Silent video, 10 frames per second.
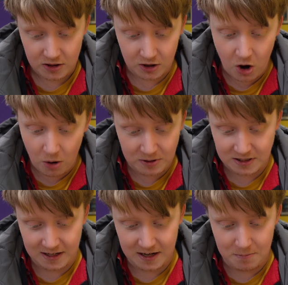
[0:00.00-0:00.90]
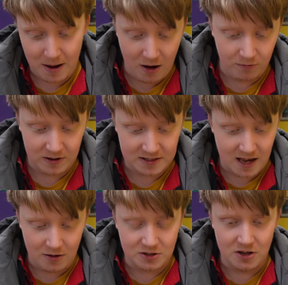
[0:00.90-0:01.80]
the can't be deleted in battle thing
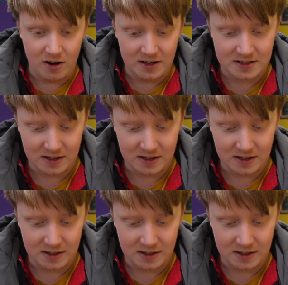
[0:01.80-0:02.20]
sounds nice,